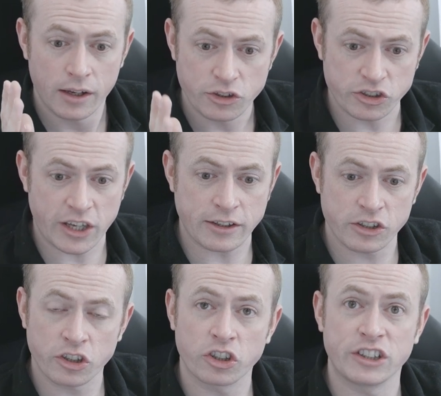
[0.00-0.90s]
Just get
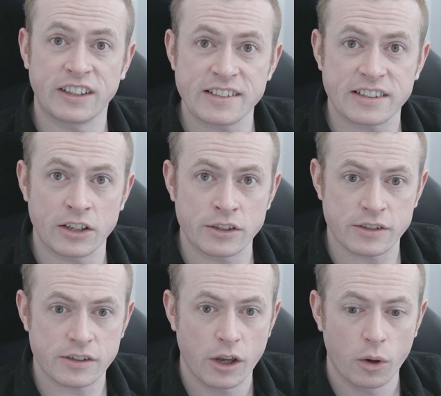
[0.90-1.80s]
to the good
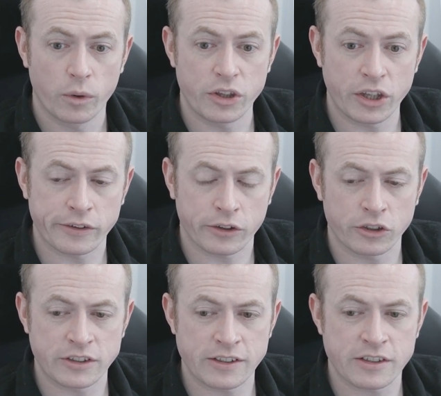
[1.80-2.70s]
distance, what you think is a
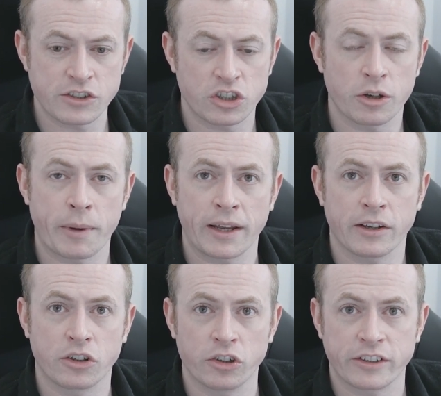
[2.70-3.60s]
good distance you can make
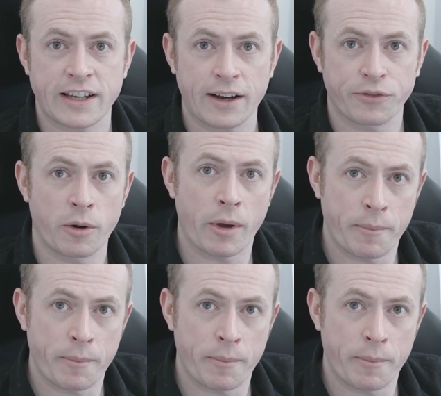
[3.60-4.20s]
a good attack from,